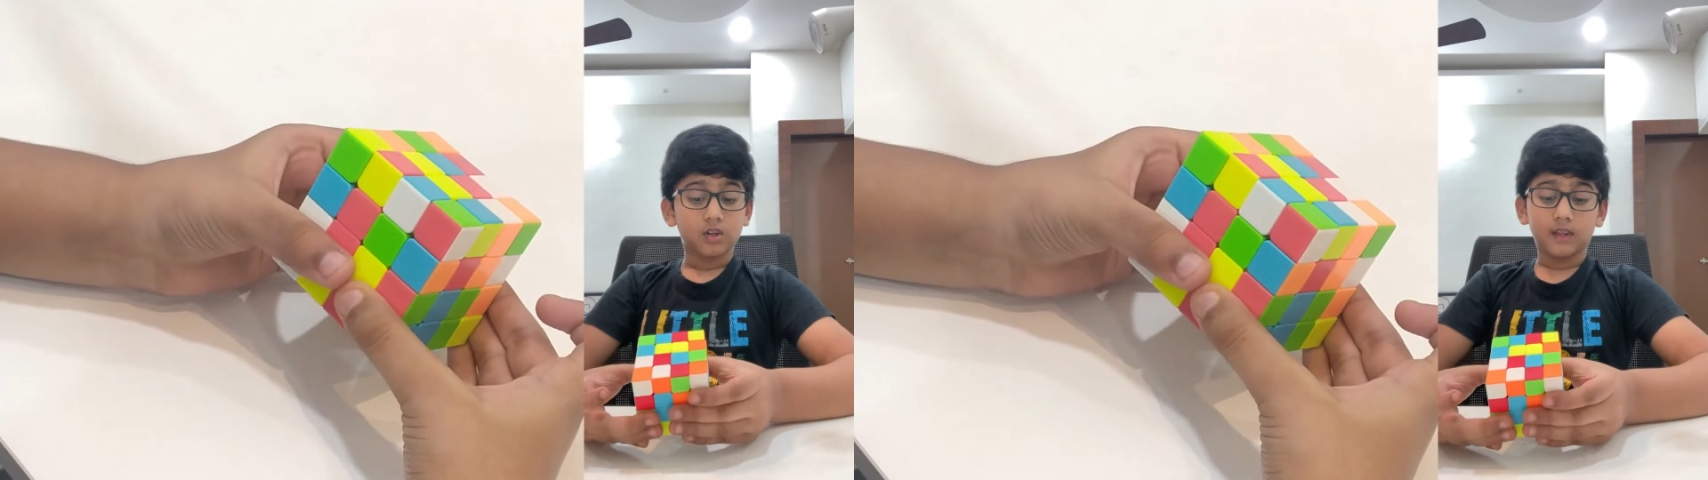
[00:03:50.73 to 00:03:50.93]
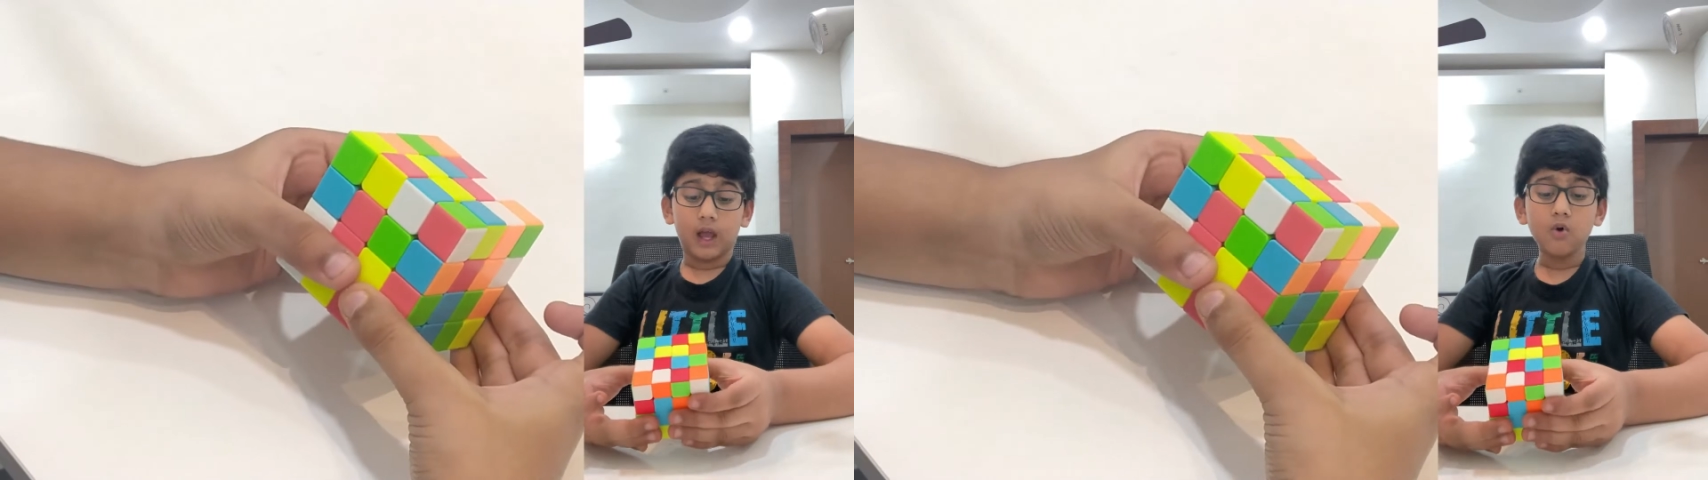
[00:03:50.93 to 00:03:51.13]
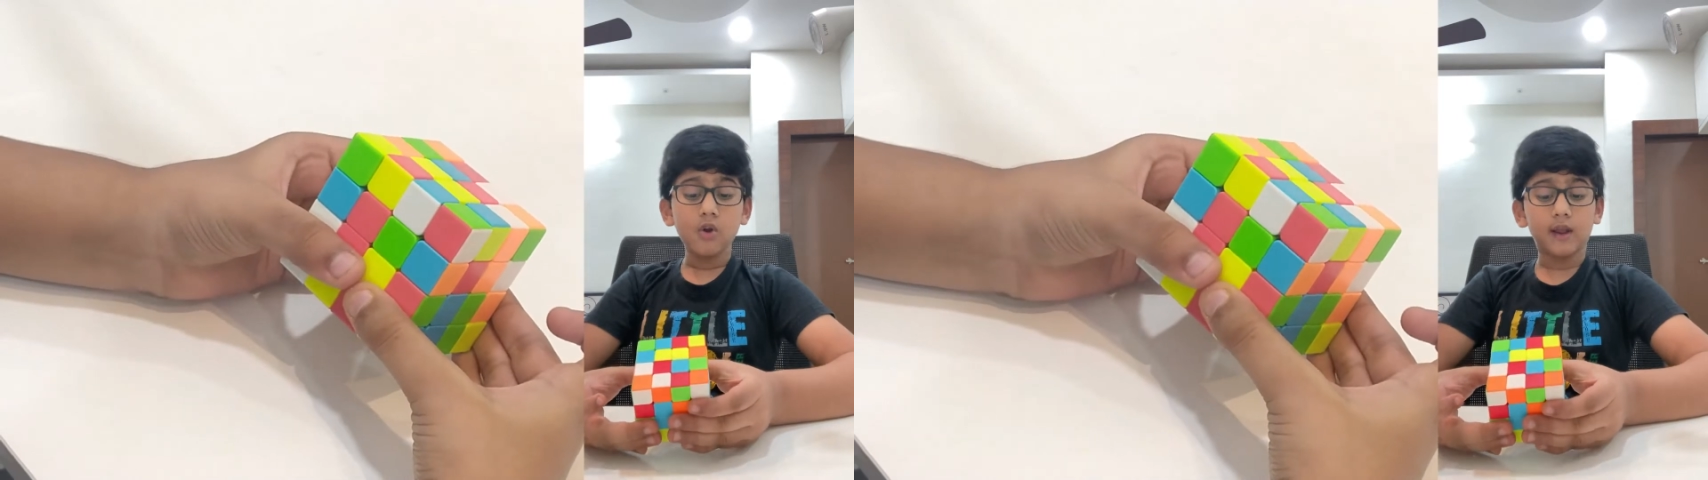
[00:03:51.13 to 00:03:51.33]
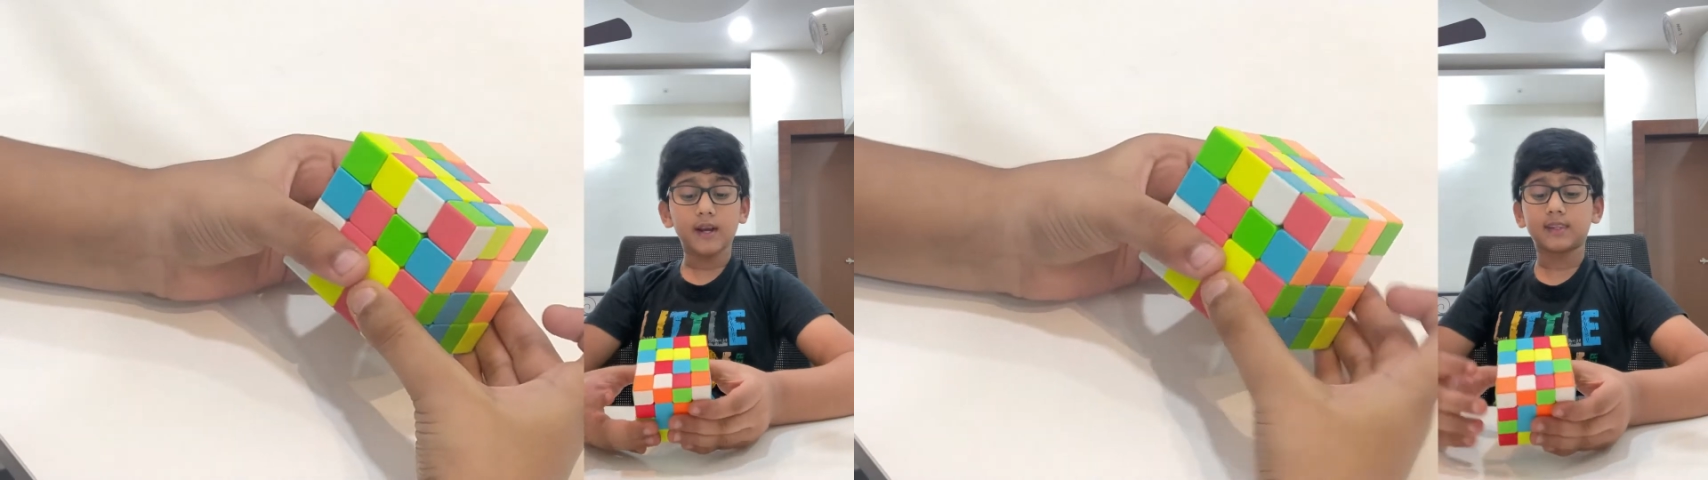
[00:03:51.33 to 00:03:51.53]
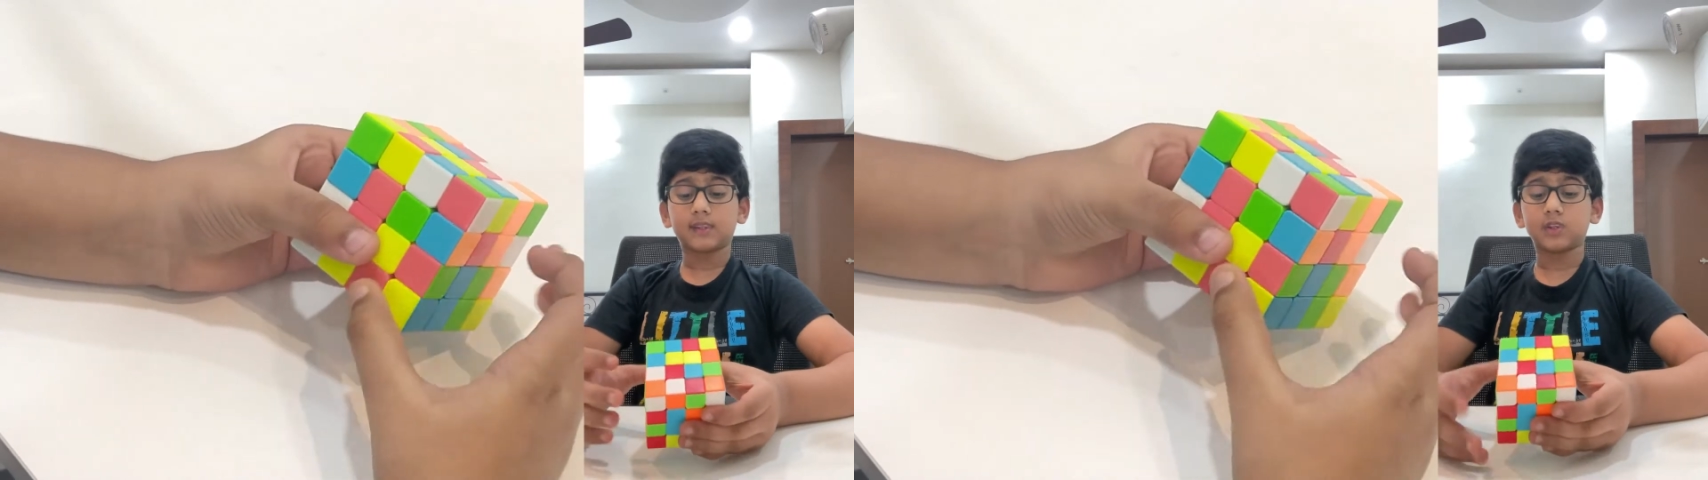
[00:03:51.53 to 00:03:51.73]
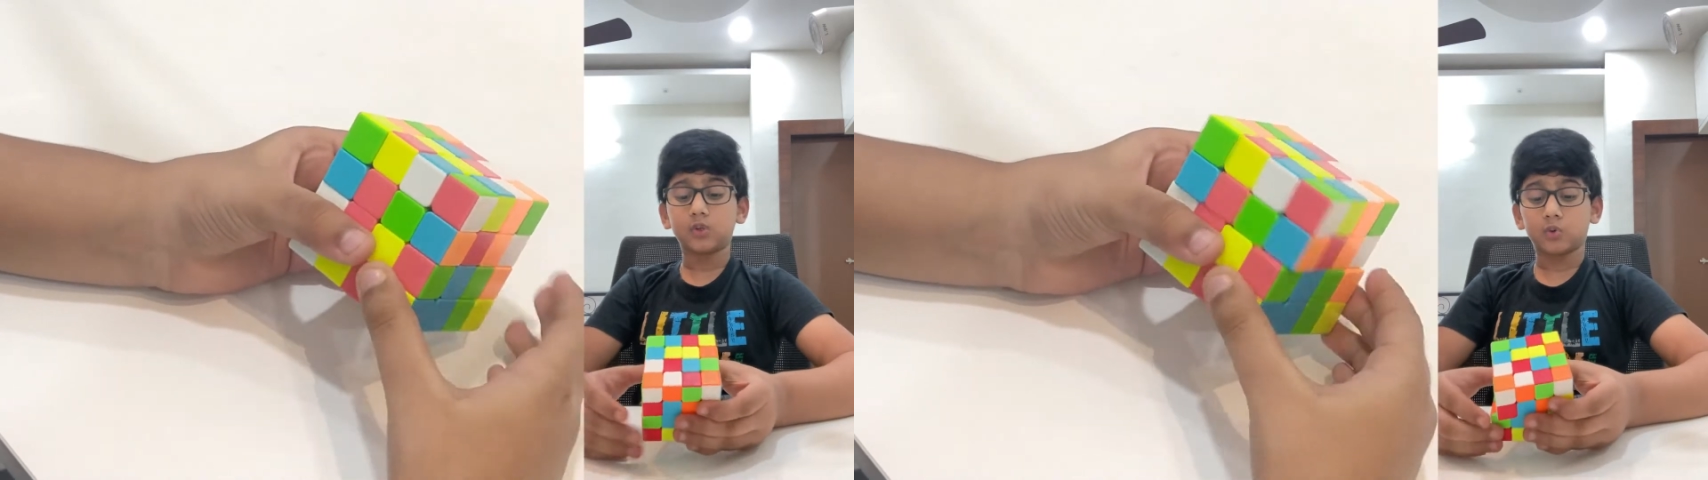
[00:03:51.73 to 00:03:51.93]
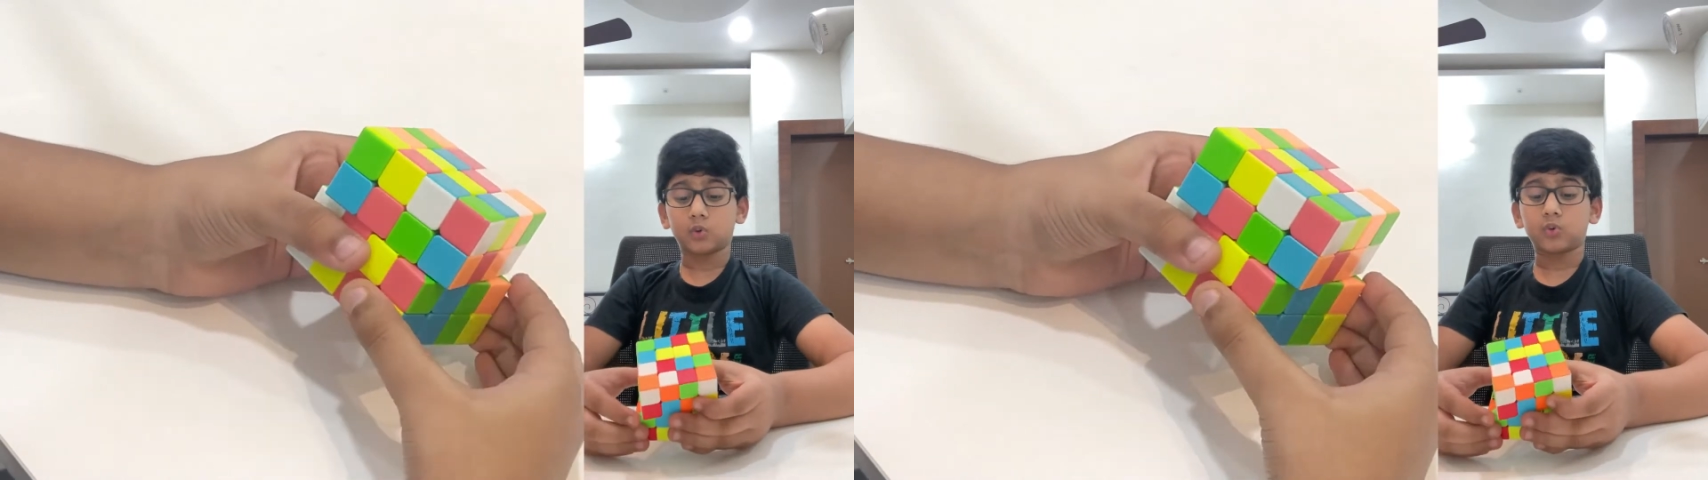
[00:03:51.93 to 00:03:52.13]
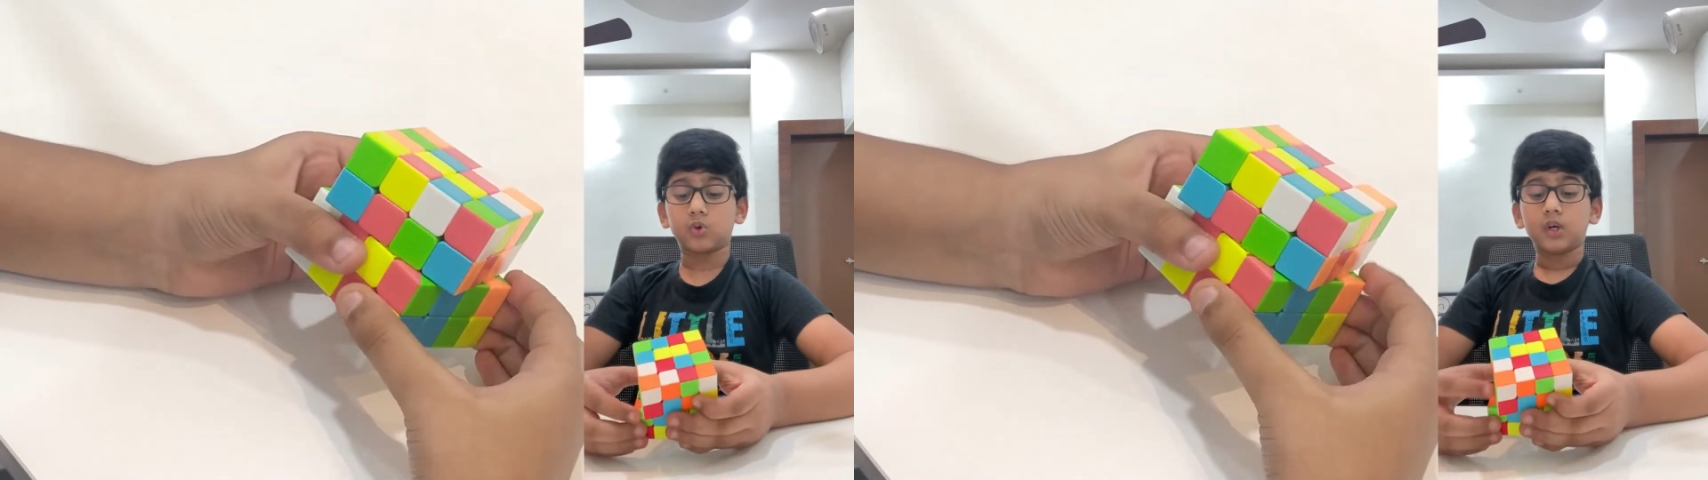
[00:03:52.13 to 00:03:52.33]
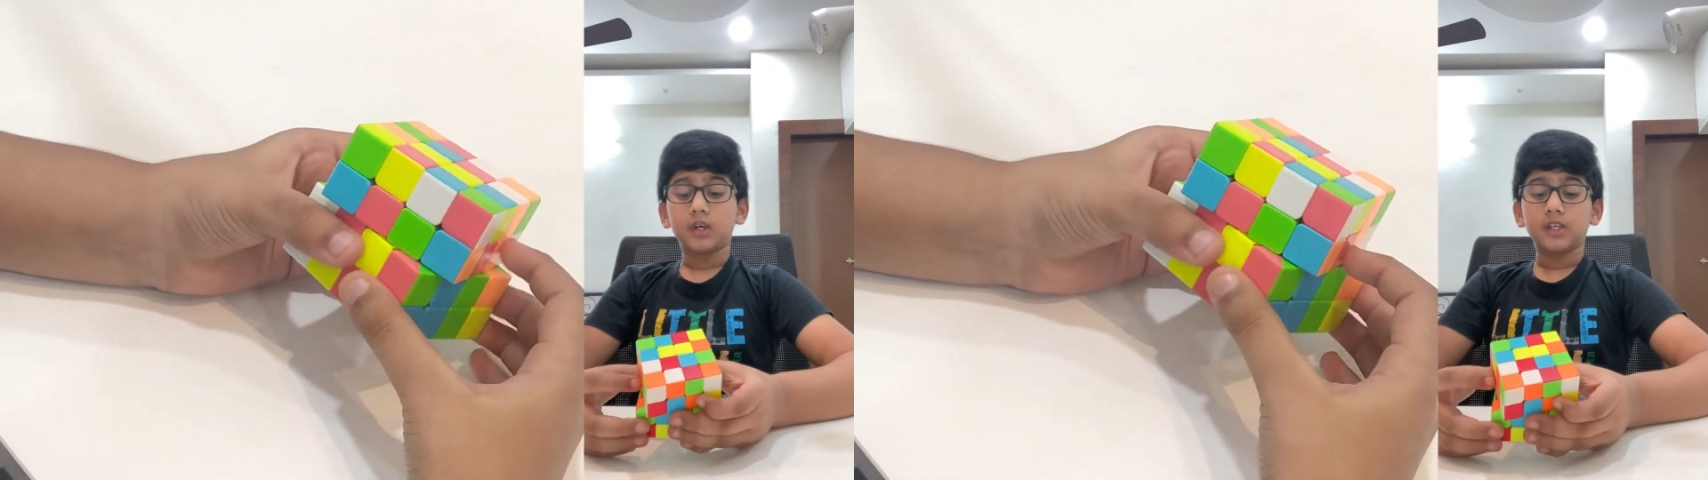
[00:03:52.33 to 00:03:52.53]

Now you can do